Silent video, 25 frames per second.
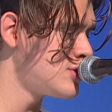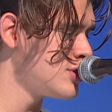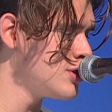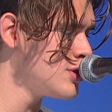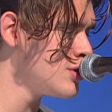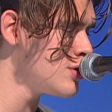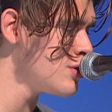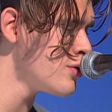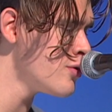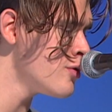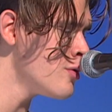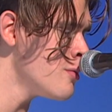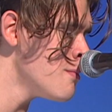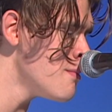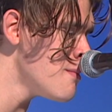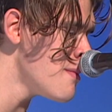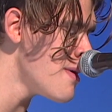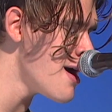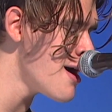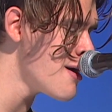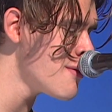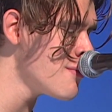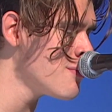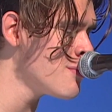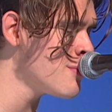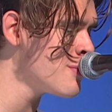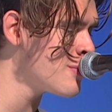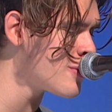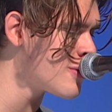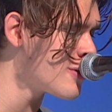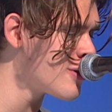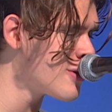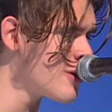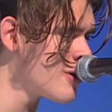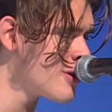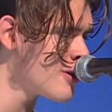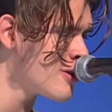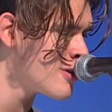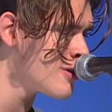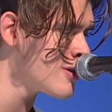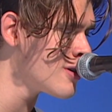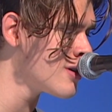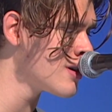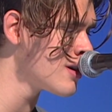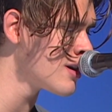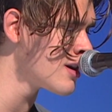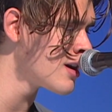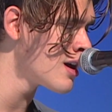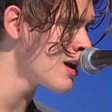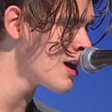you remember
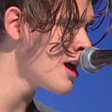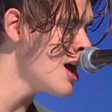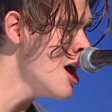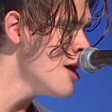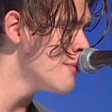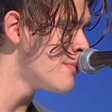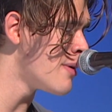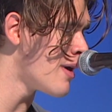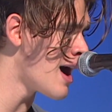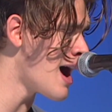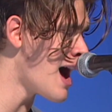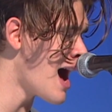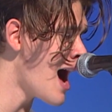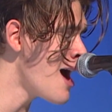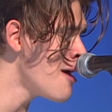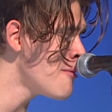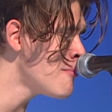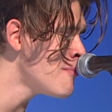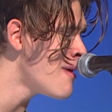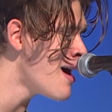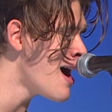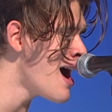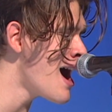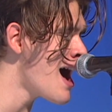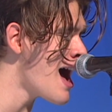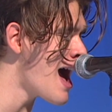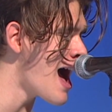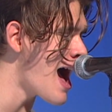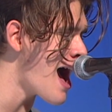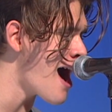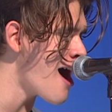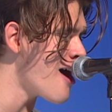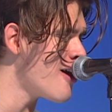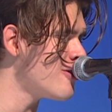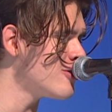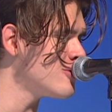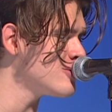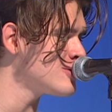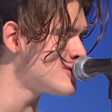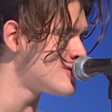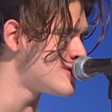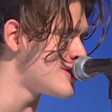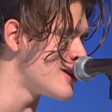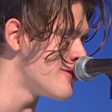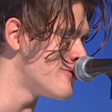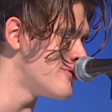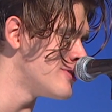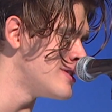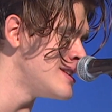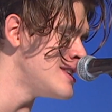behind my house
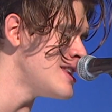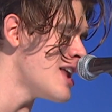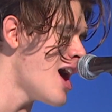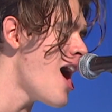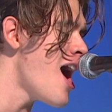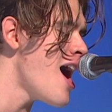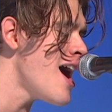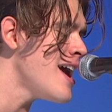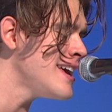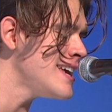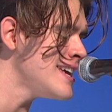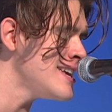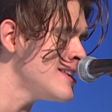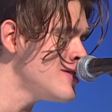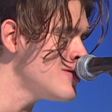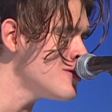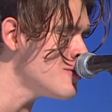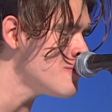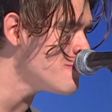every night in the